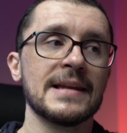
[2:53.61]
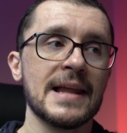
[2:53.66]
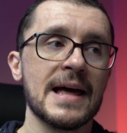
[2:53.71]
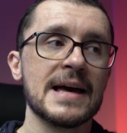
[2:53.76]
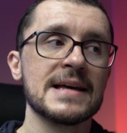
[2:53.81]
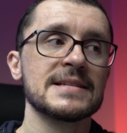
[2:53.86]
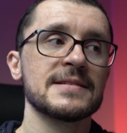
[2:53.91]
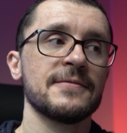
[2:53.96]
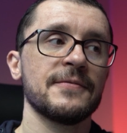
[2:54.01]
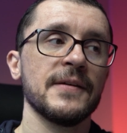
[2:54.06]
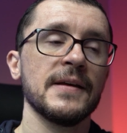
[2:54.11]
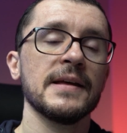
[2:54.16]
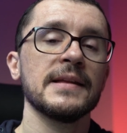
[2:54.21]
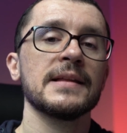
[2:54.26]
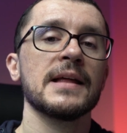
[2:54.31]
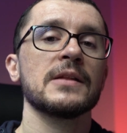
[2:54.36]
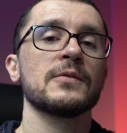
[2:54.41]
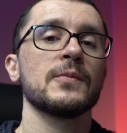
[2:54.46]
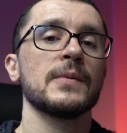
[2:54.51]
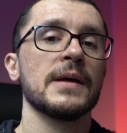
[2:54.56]
last thing
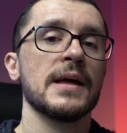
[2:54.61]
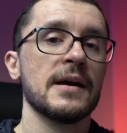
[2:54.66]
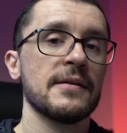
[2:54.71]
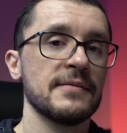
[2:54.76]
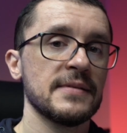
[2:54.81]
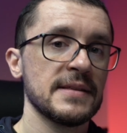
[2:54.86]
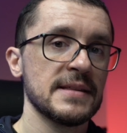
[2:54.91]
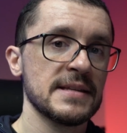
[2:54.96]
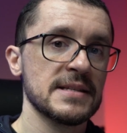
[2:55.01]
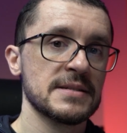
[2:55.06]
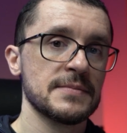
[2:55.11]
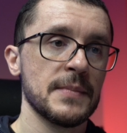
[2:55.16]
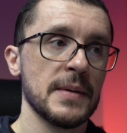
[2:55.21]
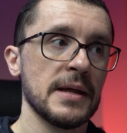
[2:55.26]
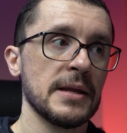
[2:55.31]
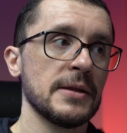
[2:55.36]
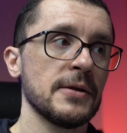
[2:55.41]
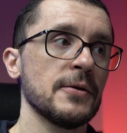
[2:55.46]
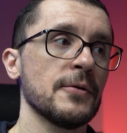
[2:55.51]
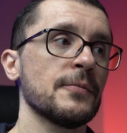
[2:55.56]
that we have in this
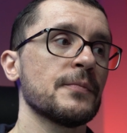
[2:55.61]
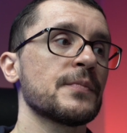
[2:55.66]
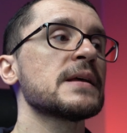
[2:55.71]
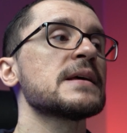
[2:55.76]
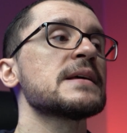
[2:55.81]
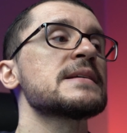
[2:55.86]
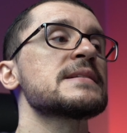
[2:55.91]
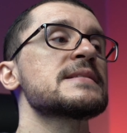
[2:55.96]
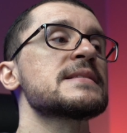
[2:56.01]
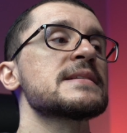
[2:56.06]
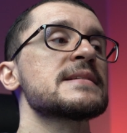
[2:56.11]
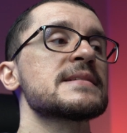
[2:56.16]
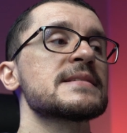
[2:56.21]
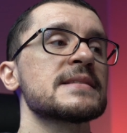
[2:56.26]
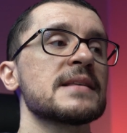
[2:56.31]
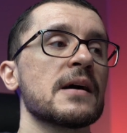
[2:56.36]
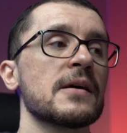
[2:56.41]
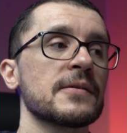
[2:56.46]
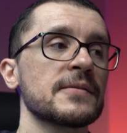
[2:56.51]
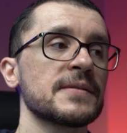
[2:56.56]
menu is the
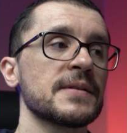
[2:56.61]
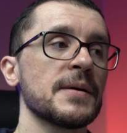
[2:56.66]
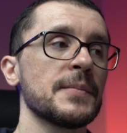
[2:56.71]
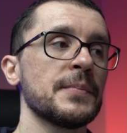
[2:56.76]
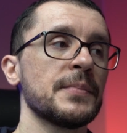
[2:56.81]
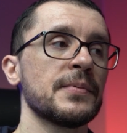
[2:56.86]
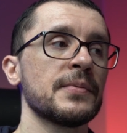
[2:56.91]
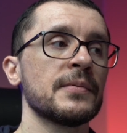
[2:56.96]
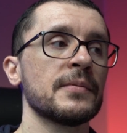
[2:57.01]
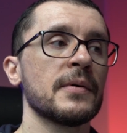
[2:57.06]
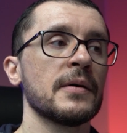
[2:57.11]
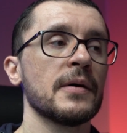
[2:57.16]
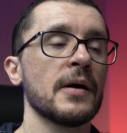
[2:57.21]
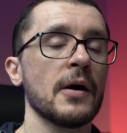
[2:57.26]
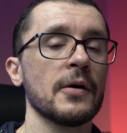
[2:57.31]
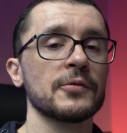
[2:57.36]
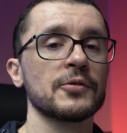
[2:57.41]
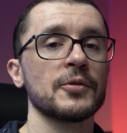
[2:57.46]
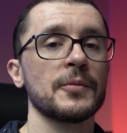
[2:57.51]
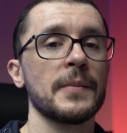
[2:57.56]
startup
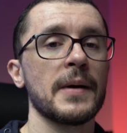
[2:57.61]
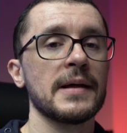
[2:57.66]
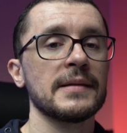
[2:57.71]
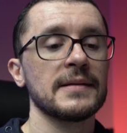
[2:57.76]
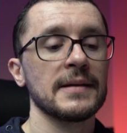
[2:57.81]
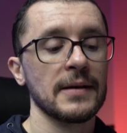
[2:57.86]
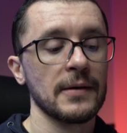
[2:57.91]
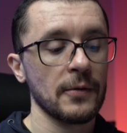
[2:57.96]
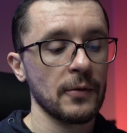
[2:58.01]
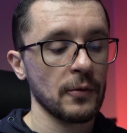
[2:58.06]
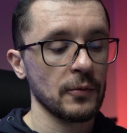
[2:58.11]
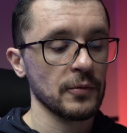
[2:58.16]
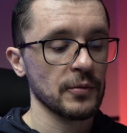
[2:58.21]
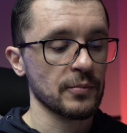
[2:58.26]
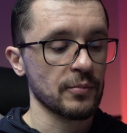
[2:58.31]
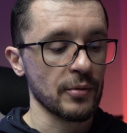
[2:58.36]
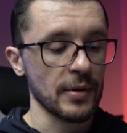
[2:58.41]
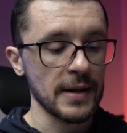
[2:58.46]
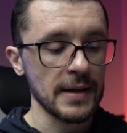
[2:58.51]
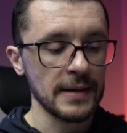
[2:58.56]
automatic
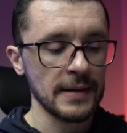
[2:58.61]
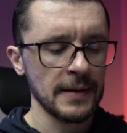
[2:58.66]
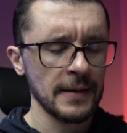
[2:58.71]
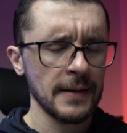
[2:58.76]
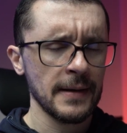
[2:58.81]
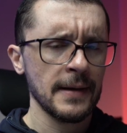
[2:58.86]
hold brake.